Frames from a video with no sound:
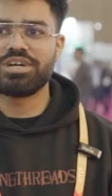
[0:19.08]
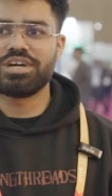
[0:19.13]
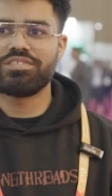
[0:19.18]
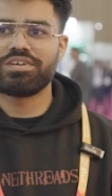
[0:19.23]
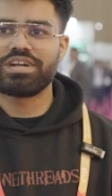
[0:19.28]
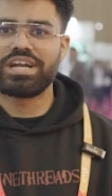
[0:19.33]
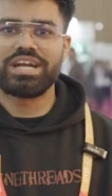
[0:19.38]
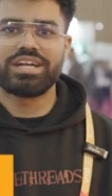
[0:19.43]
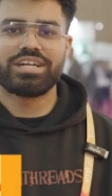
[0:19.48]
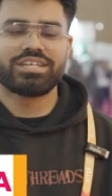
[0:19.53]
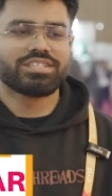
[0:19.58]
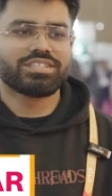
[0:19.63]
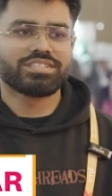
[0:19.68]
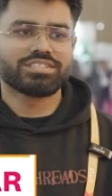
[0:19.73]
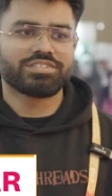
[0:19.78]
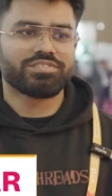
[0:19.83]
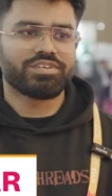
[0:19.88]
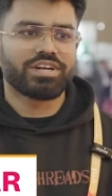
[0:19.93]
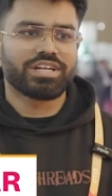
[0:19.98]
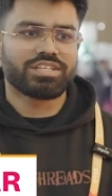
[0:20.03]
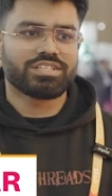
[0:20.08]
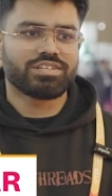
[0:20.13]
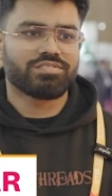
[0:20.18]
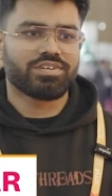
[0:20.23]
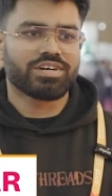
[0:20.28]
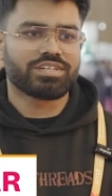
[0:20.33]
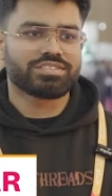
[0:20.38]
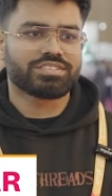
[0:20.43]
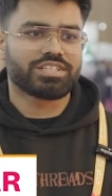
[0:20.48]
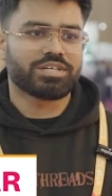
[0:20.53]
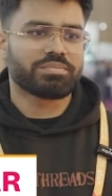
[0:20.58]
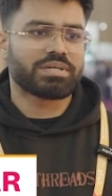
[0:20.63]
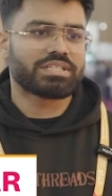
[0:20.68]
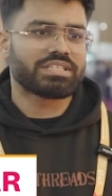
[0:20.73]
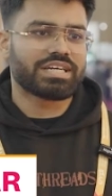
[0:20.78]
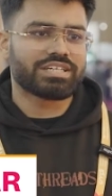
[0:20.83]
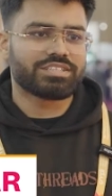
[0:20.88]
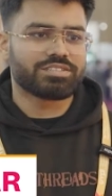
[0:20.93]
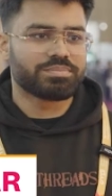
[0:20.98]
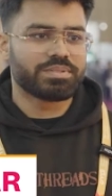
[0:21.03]
I've attended this event as the first time
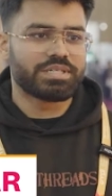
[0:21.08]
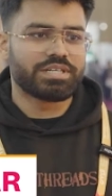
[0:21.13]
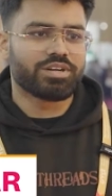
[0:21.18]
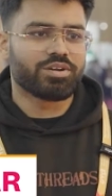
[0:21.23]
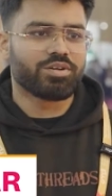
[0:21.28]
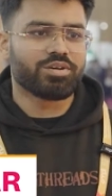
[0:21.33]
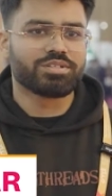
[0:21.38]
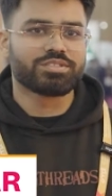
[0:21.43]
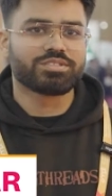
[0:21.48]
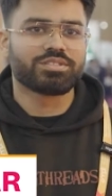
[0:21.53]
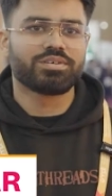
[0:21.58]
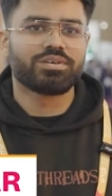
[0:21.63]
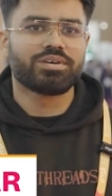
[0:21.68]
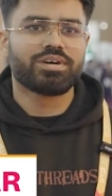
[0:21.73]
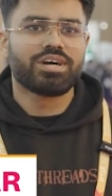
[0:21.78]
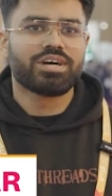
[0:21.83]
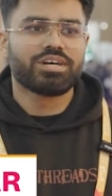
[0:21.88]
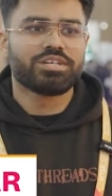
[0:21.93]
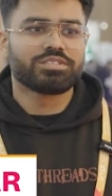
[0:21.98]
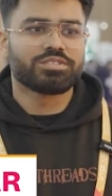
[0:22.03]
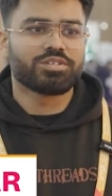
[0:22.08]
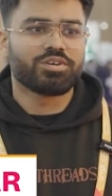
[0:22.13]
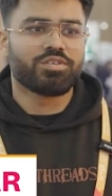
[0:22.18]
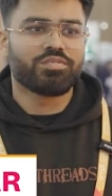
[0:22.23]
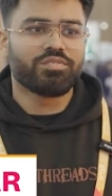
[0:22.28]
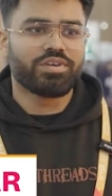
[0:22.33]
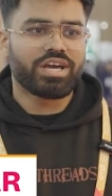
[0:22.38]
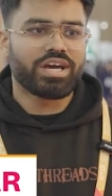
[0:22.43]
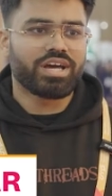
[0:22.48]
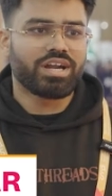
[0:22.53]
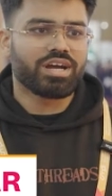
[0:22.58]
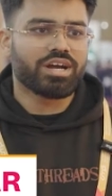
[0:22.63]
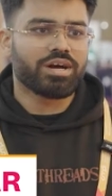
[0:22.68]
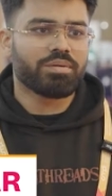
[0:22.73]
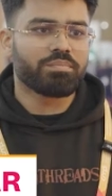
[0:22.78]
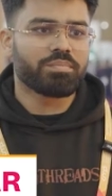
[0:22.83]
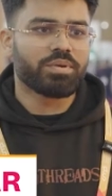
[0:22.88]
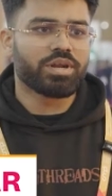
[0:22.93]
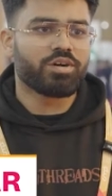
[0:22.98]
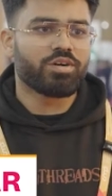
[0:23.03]
as exhibitor also. So we are a
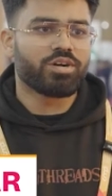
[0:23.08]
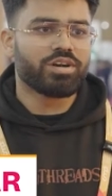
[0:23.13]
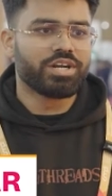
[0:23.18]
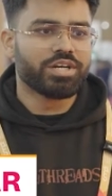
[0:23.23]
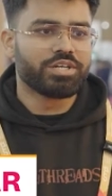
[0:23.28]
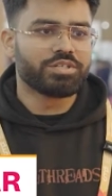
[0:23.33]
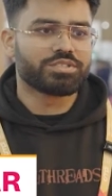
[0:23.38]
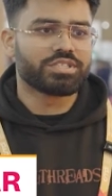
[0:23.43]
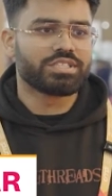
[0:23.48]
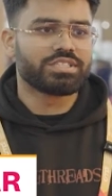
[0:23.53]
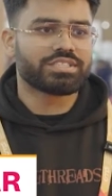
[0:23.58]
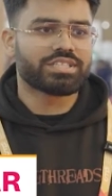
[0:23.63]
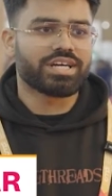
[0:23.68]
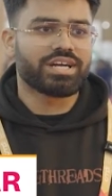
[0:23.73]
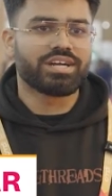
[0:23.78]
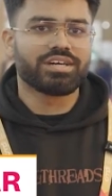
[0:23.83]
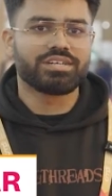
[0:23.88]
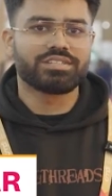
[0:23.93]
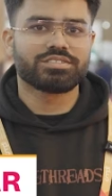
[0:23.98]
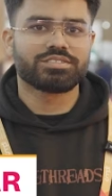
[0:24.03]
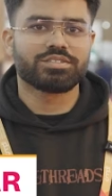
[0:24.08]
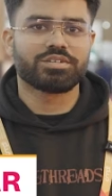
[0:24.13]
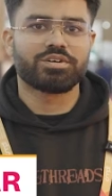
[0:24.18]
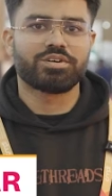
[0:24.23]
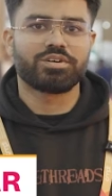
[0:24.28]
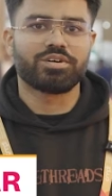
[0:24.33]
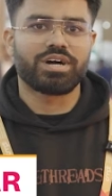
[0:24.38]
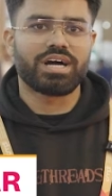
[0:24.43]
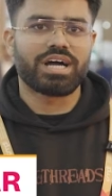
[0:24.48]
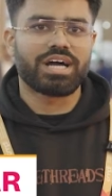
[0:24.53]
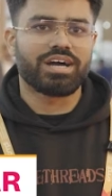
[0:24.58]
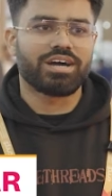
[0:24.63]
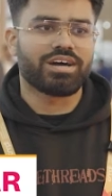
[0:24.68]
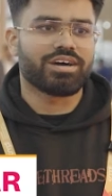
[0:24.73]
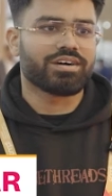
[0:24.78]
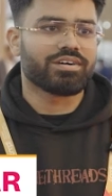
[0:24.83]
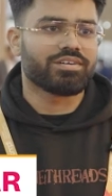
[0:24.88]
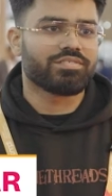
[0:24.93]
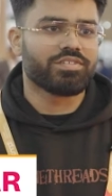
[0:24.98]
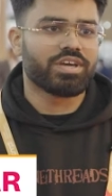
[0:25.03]
company called D2C Insider. So
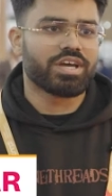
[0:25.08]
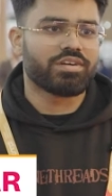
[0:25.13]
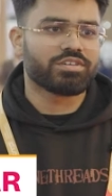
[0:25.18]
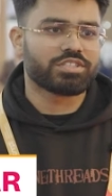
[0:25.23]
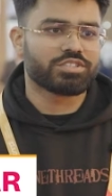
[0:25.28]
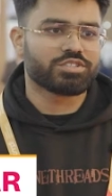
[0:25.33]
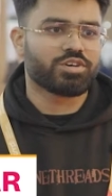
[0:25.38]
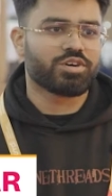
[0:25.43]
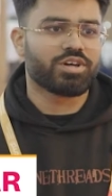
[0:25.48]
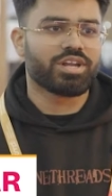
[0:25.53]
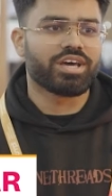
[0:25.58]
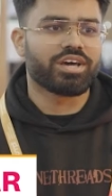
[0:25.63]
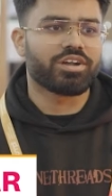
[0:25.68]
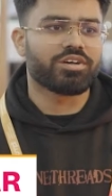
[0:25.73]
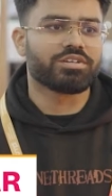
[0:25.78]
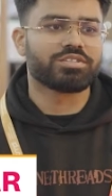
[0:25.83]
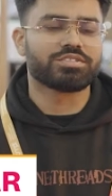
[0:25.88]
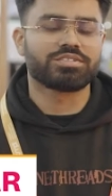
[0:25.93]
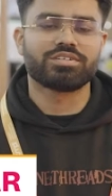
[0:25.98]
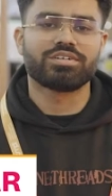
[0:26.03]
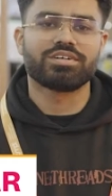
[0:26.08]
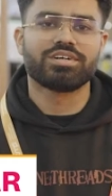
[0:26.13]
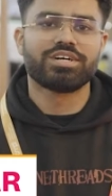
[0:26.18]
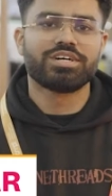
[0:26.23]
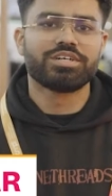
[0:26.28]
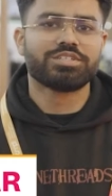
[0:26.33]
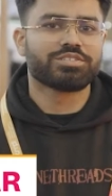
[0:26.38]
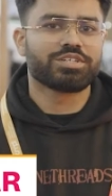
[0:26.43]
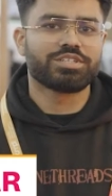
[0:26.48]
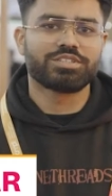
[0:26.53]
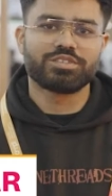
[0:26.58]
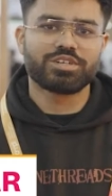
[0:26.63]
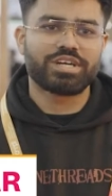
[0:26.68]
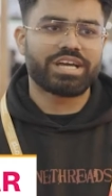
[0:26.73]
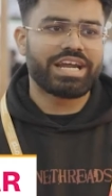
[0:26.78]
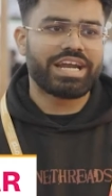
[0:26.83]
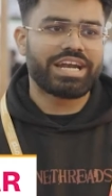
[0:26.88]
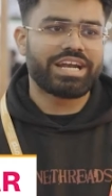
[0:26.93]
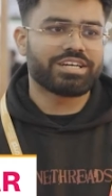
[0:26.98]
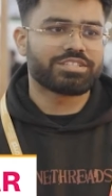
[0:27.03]
we have a stall here also. So it's a
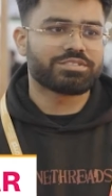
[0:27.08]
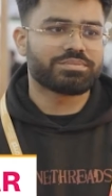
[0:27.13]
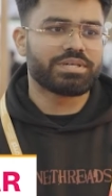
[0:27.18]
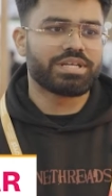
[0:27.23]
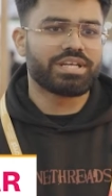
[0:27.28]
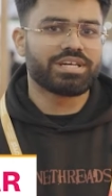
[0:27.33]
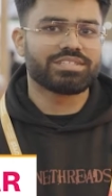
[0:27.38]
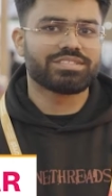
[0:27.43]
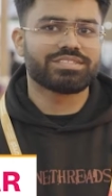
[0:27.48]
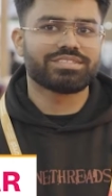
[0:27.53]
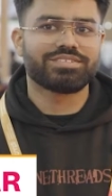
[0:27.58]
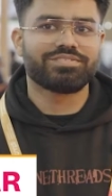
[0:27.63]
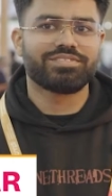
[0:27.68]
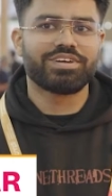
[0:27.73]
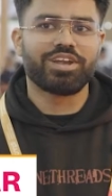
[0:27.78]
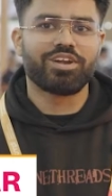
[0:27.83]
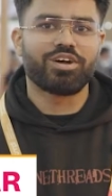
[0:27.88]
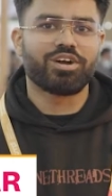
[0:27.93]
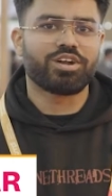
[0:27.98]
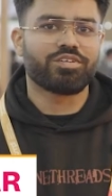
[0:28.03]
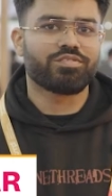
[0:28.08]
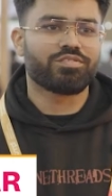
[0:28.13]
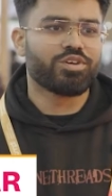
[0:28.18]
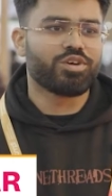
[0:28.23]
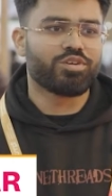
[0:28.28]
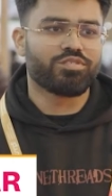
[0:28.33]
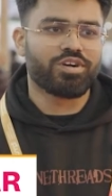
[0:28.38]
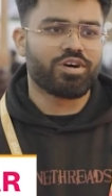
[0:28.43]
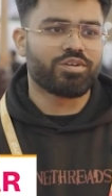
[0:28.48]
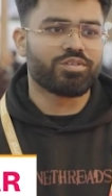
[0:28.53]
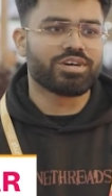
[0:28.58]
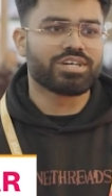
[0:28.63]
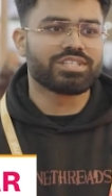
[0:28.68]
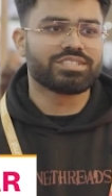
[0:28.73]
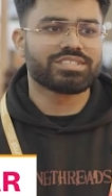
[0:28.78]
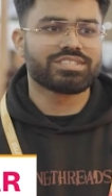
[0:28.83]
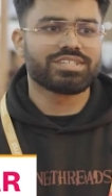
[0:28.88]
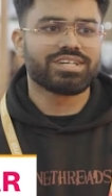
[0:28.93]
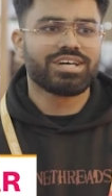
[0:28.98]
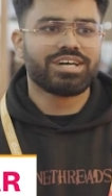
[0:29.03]
great experience. We lot of new
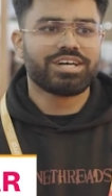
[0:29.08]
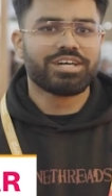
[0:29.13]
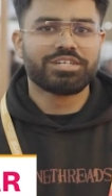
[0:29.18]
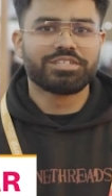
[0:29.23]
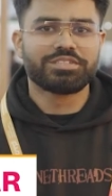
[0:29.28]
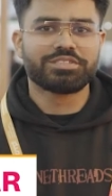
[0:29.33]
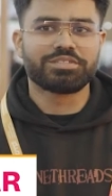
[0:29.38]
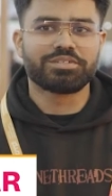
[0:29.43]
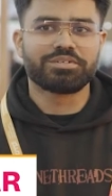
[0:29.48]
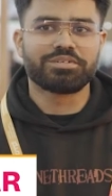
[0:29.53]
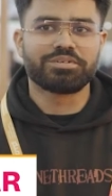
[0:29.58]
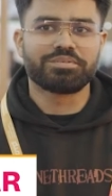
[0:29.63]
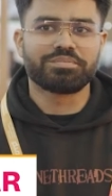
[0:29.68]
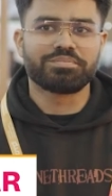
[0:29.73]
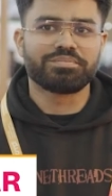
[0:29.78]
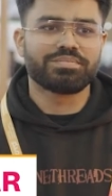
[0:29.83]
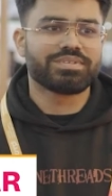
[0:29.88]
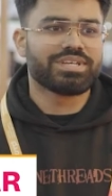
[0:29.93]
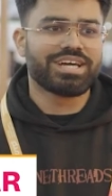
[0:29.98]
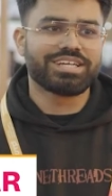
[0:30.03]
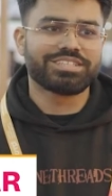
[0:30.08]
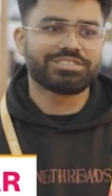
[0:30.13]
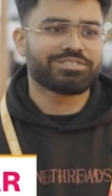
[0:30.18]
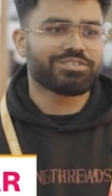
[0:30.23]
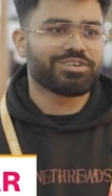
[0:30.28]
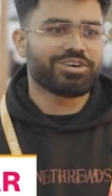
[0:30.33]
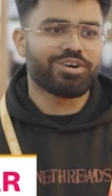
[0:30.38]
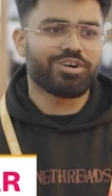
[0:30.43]
founders. So yeah, it's